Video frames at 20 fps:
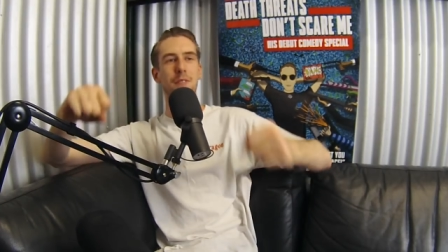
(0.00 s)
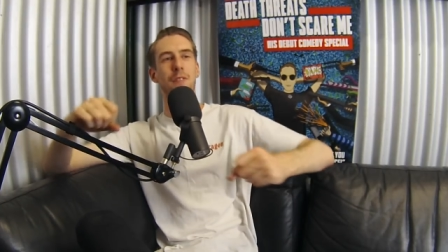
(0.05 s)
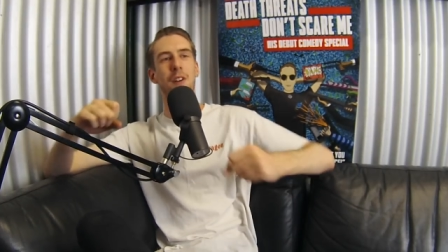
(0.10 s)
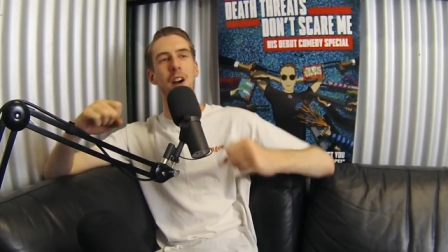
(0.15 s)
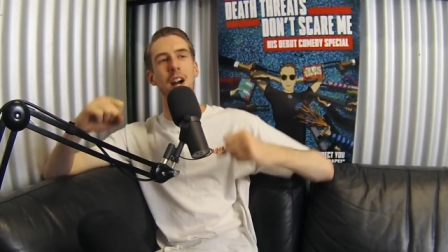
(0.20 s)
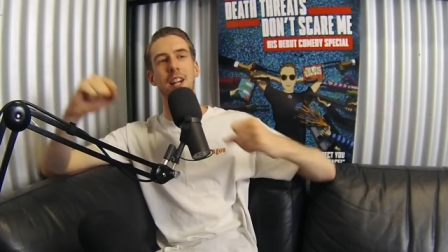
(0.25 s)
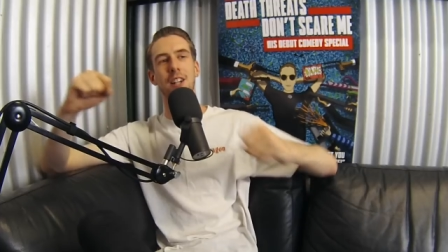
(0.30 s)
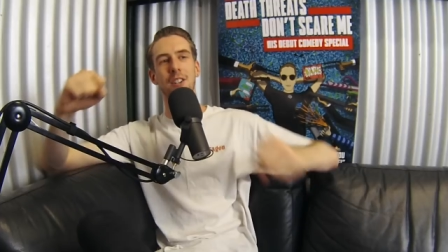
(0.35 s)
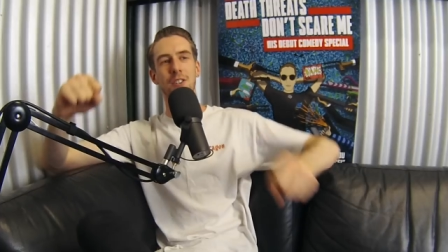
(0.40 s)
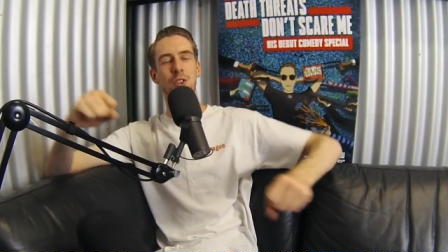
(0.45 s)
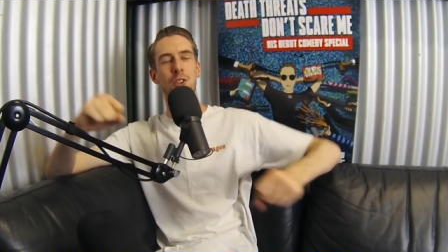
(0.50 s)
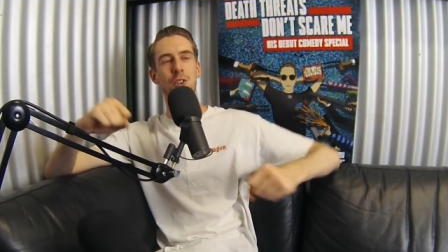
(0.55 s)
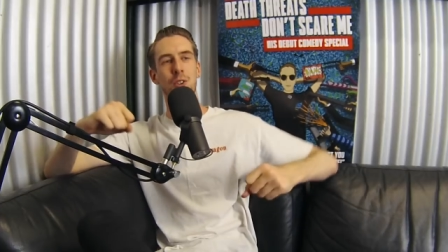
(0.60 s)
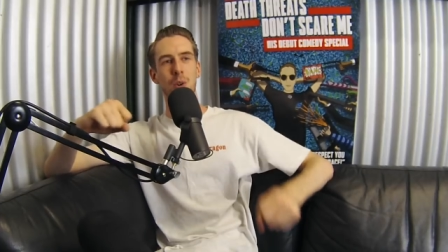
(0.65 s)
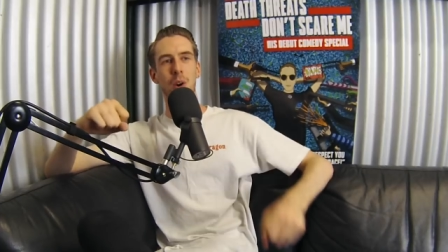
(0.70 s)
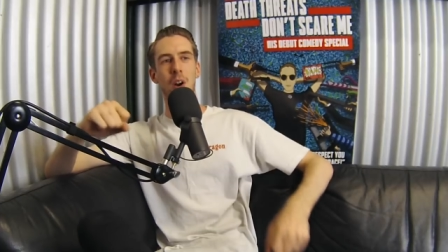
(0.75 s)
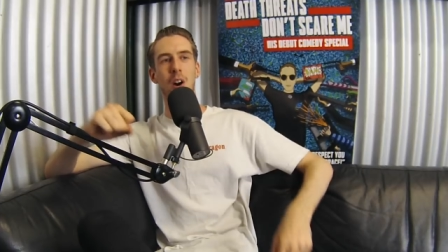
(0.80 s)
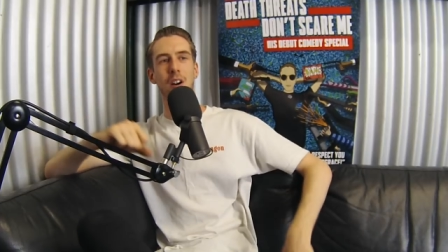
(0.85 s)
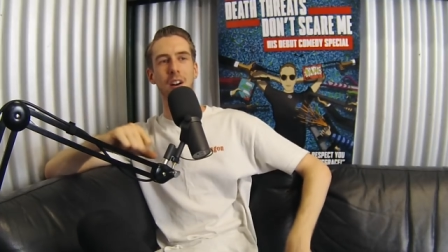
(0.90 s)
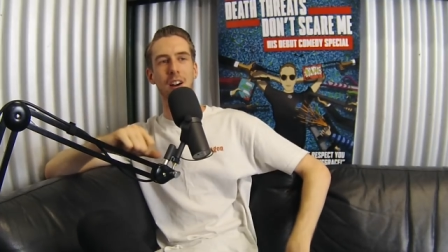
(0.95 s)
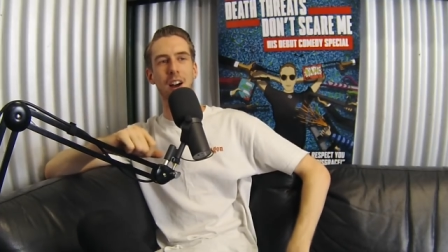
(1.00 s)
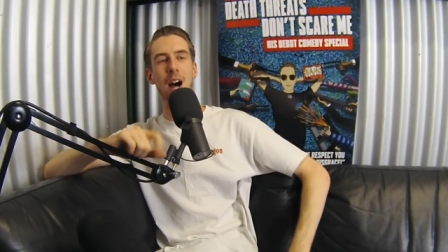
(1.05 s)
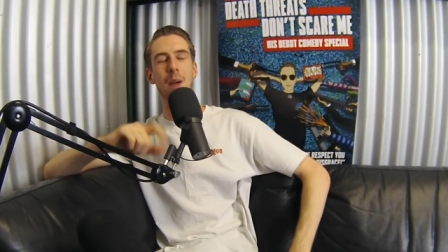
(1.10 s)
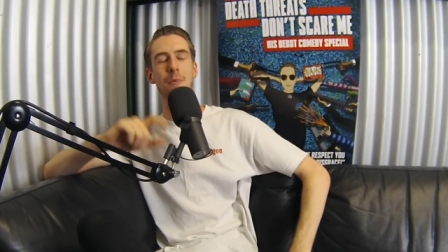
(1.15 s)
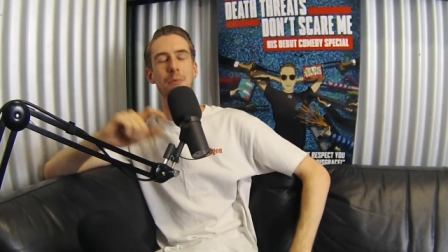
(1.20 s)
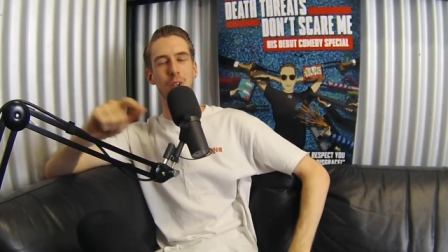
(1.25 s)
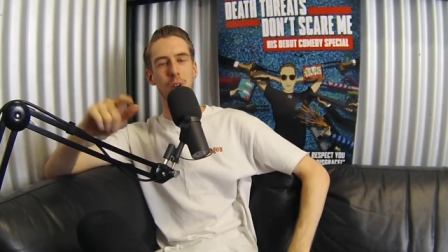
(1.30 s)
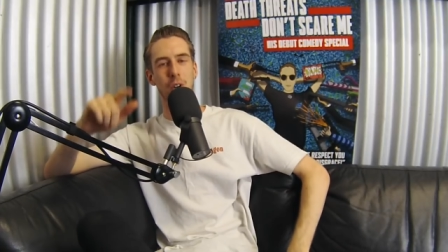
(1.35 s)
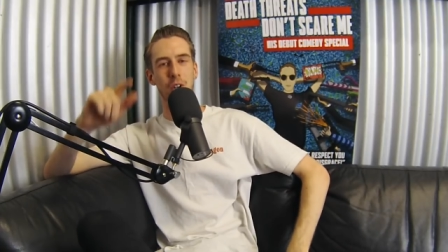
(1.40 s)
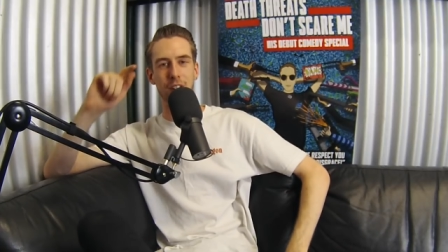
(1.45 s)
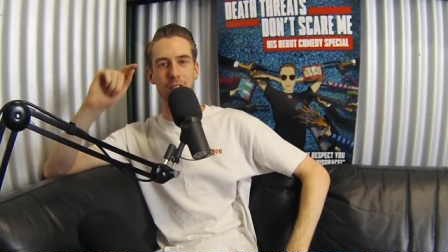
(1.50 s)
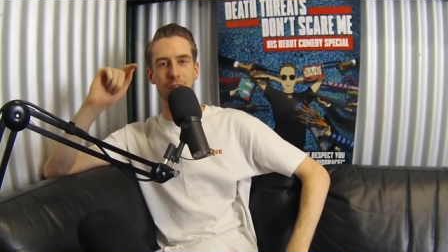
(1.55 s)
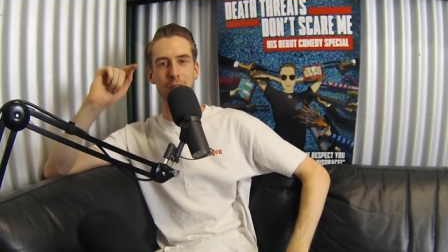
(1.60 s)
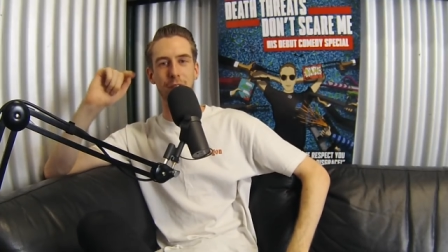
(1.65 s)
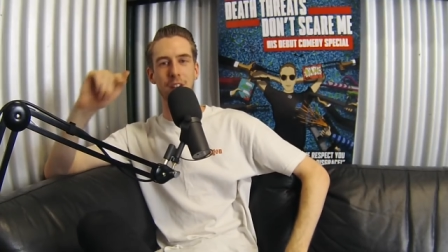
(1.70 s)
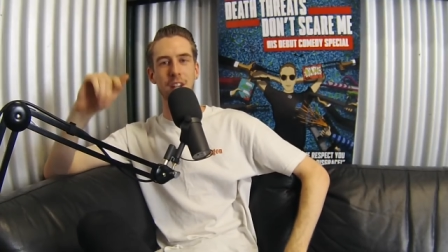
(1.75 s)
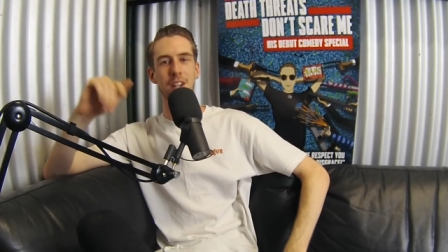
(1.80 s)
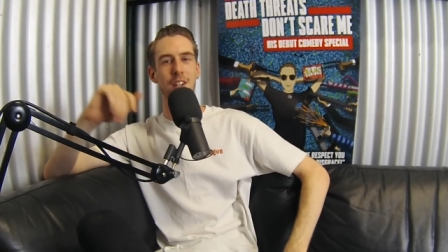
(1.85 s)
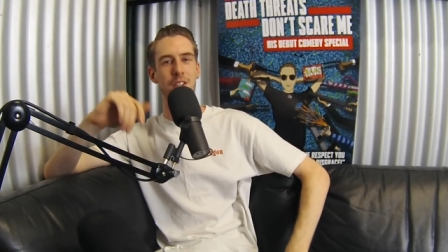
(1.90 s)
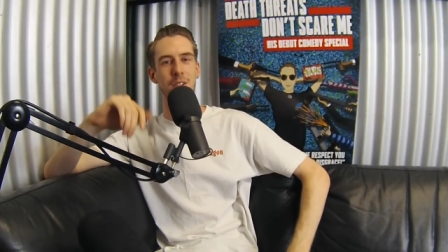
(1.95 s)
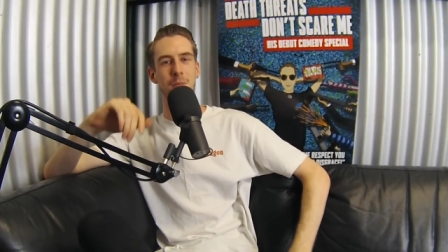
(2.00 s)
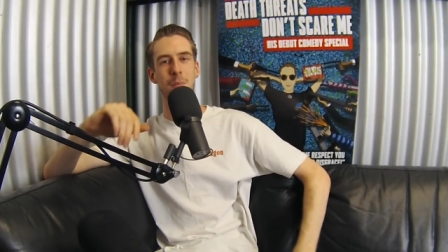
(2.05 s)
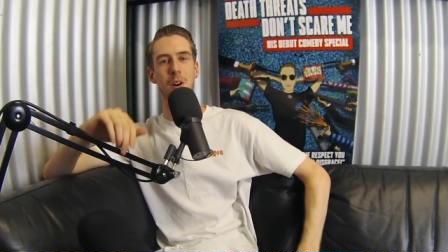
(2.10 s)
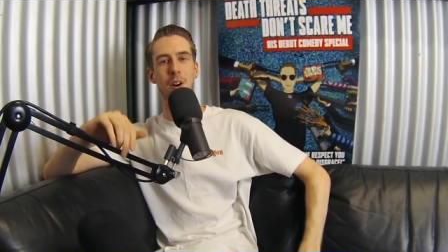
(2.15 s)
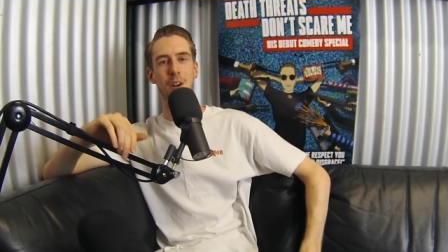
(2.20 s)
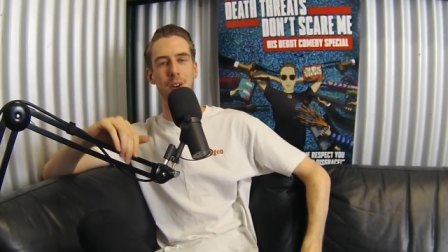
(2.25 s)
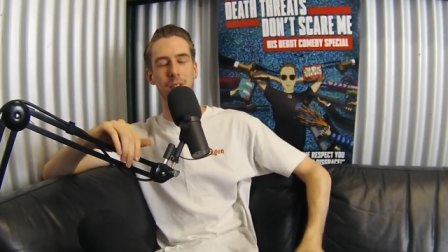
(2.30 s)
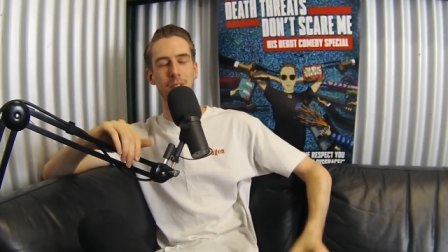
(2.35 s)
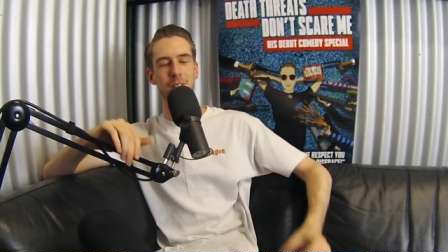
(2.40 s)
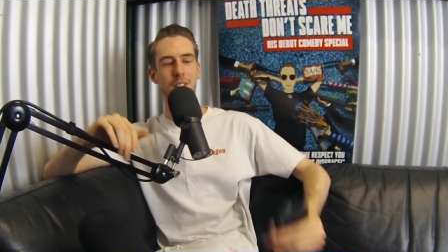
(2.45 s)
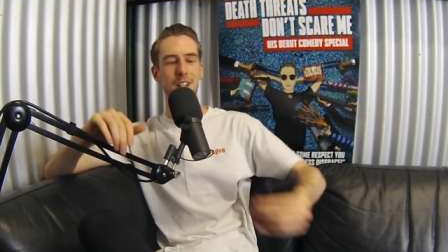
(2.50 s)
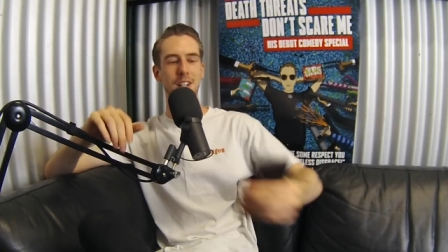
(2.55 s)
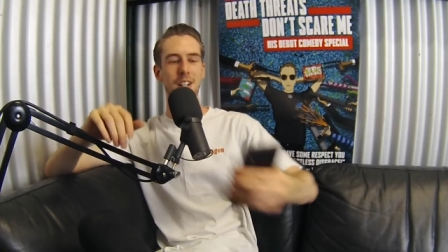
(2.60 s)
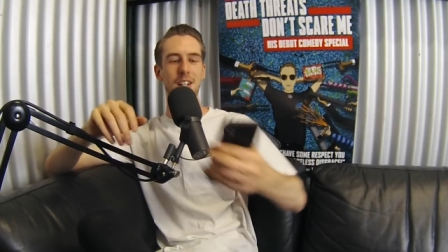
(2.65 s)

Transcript: fucking strong. I'm talking fitness model.